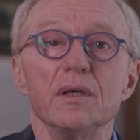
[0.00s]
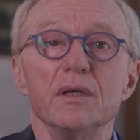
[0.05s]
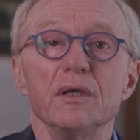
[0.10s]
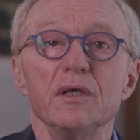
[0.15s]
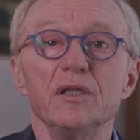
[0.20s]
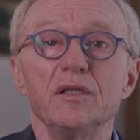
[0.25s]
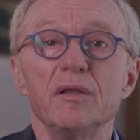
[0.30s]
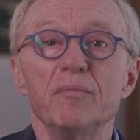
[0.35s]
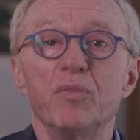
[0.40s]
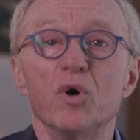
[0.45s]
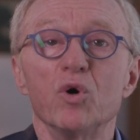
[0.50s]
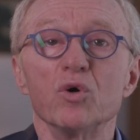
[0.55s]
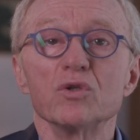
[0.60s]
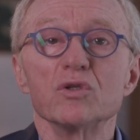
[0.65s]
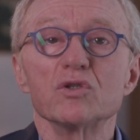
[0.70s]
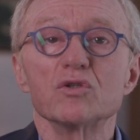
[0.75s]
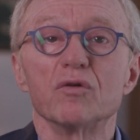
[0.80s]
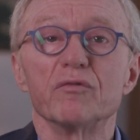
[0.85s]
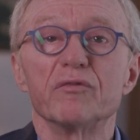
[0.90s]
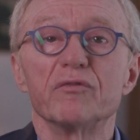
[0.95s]
in the
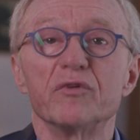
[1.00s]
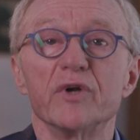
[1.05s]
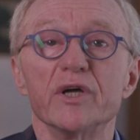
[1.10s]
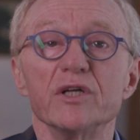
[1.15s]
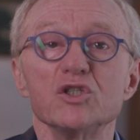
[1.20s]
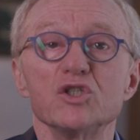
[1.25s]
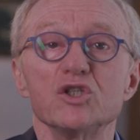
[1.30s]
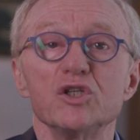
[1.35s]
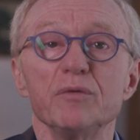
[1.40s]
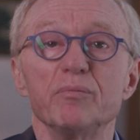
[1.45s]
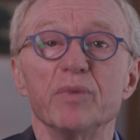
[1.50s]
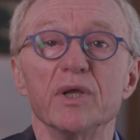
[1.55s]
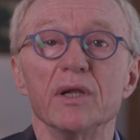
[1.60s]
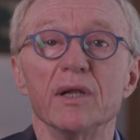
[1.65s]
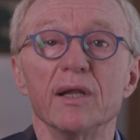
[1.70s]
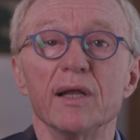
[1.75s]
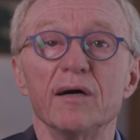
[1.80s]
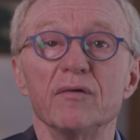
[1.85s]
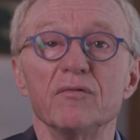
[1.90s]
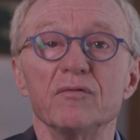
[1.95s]
bonds of friendship and
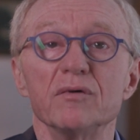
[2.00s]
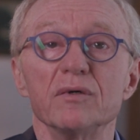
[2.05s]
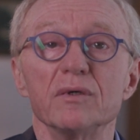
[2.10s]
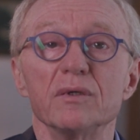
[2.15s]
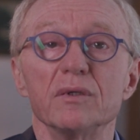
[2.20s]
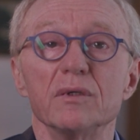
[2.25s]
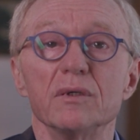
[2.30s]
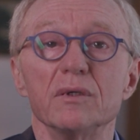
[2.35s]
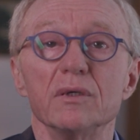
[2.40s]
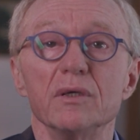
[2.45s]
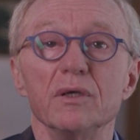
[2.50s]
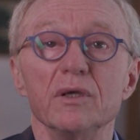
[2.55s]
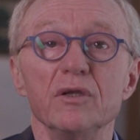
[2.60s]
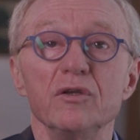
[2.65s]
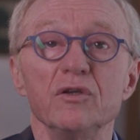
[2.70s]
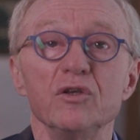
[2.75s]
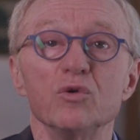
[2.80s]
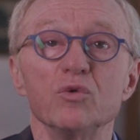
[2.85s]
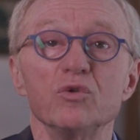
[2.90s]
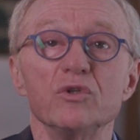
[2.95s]
love, in
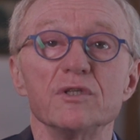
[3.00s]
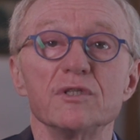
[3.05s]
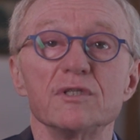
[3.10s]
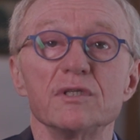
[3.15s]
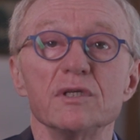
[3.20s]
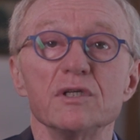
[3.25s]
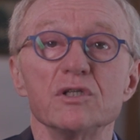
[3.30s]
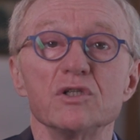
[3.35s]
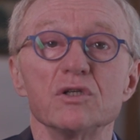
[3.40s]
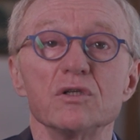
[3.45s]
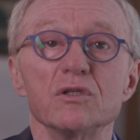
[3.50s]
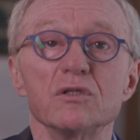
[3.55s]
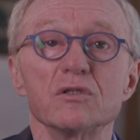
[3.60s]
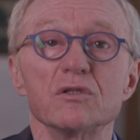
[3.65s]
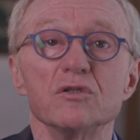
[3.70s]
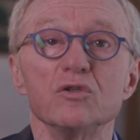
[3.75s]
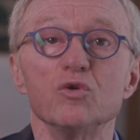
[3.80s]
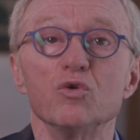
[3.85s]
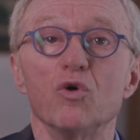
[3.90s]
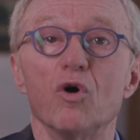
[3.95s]
new decisions,
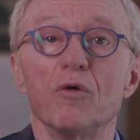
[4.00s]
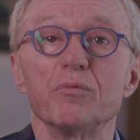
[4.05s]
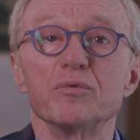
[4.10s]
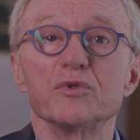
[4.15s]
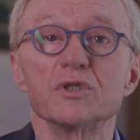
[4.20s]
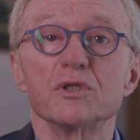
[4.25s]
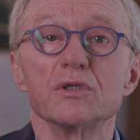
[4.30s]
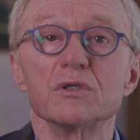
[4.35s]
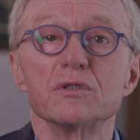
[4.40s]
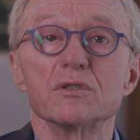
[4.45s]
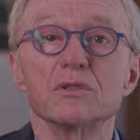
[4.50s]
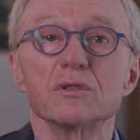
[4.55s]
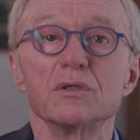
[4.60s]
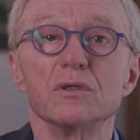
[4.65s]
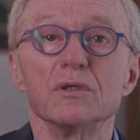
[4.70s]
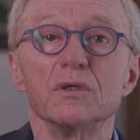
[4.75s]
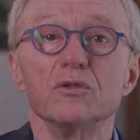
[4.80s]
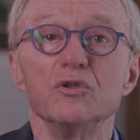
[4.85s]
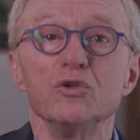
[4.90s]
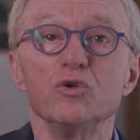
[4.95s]
new options,
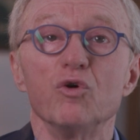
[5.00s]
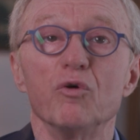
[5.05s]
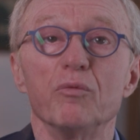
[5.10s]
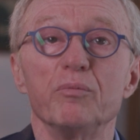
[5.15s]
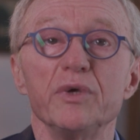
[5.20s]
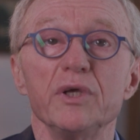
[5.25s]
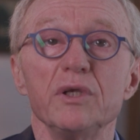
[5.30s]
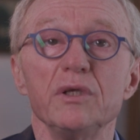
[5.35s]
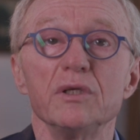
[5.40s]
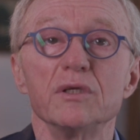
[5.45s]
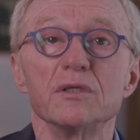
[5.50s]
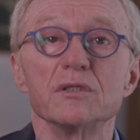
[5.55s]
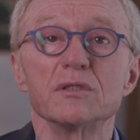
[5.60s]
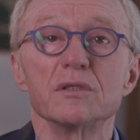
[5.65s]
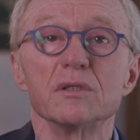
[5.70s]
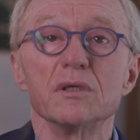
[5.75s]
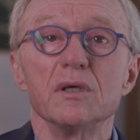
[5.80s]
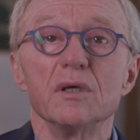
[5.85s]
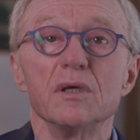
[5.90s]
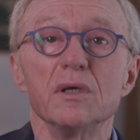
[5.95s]
new opinions.
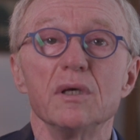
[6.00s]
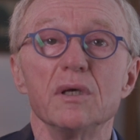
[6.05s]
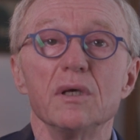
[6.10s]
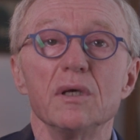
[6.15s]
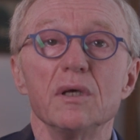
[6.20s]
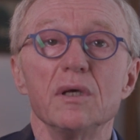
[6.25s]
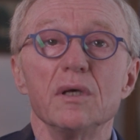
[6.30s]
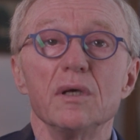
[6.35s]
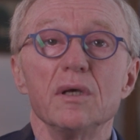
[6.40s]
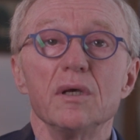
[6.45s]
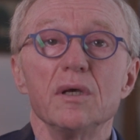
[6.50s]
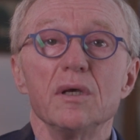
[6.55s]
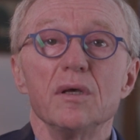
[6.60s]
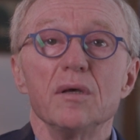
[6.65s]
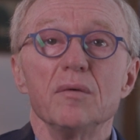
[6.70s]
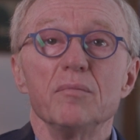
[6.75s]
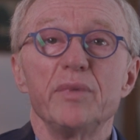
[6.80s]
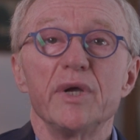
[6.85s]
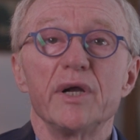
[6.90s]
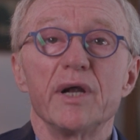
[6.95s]

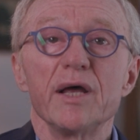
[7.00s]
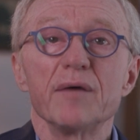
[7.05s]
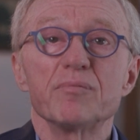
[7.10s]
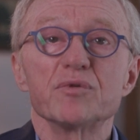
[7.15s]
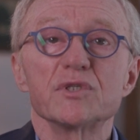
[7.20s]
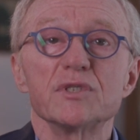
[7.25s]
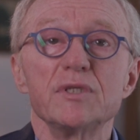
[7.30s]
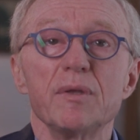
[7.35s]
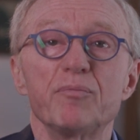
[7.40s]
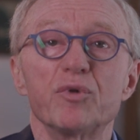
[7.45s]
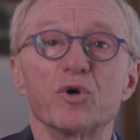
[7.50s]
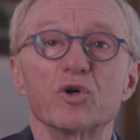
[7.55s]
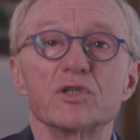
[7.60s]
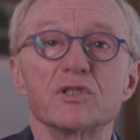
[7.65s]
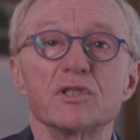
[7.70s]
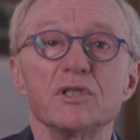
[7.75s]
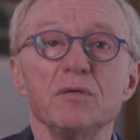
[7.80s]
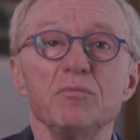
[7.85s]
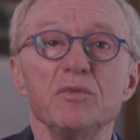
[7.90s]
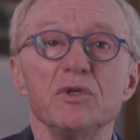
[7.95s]
Perhaps the
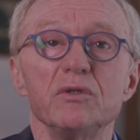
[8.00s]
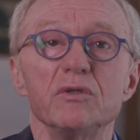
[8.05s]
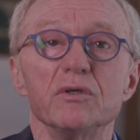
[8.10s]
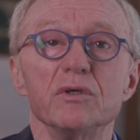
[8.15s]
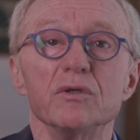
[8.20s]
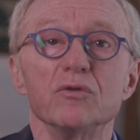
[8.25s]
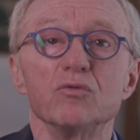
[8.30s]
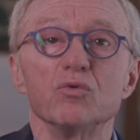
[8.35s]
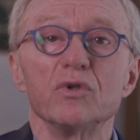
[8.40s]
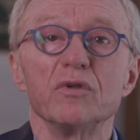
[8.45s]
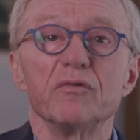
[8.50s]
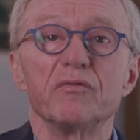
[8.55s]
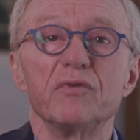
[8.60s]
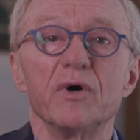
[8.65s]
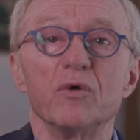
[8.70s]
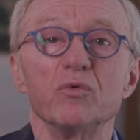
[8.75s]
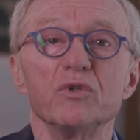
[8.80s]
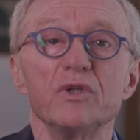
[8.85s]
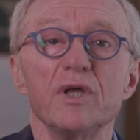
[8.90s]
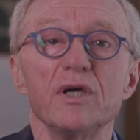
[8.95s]
proximity to the
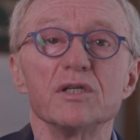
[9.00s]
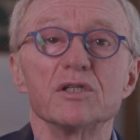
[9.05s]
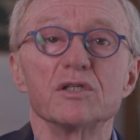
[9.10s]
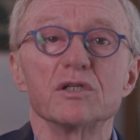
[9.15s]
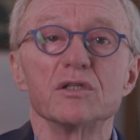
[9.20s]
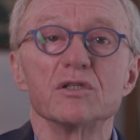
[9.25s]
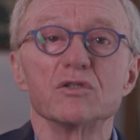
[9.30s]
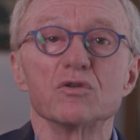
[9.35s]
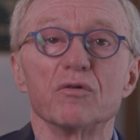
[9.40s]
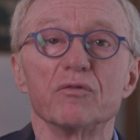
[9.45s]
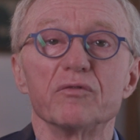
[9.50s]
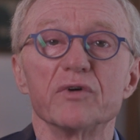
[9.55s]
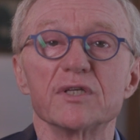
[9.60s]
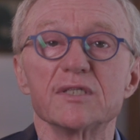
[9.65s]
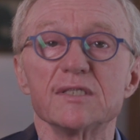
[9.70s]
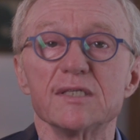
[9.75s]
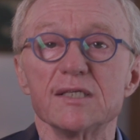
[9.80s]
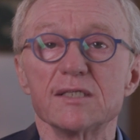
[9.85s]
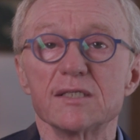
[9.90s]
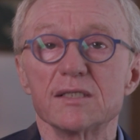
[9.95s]
foundations of
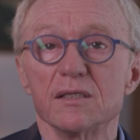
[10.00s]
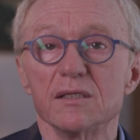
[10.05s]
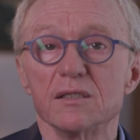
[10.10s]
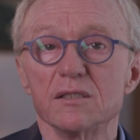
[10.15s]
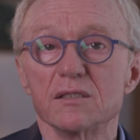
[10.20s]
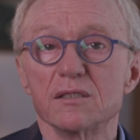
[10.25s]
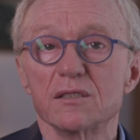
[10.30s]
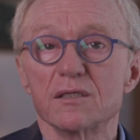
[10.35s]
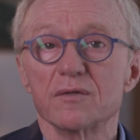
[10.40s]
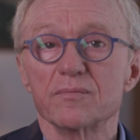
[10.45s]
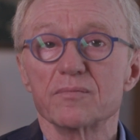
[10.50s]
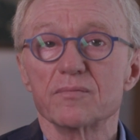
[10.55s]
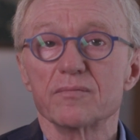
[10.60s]
existence,